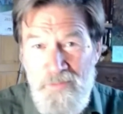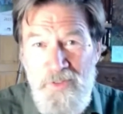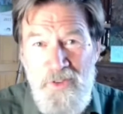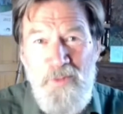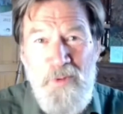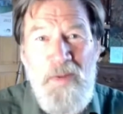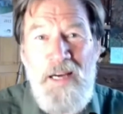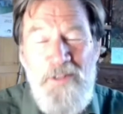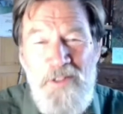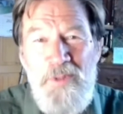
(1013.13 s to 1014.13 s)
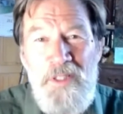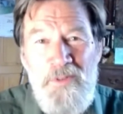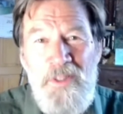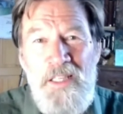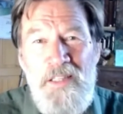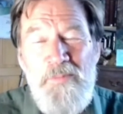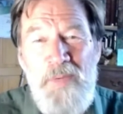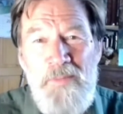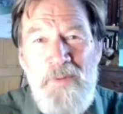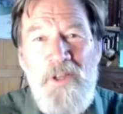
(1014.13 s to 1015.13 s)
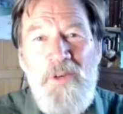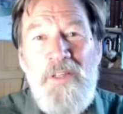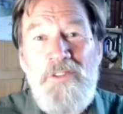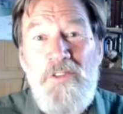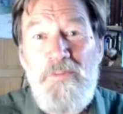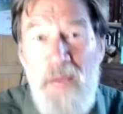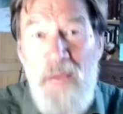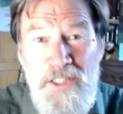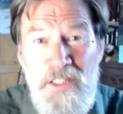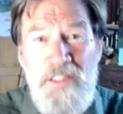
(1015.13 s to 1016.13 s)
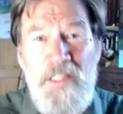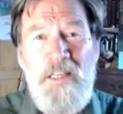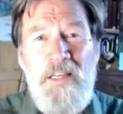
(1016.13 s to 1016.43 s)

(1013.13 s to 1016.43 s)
superpowers, we need the people who are just passionate.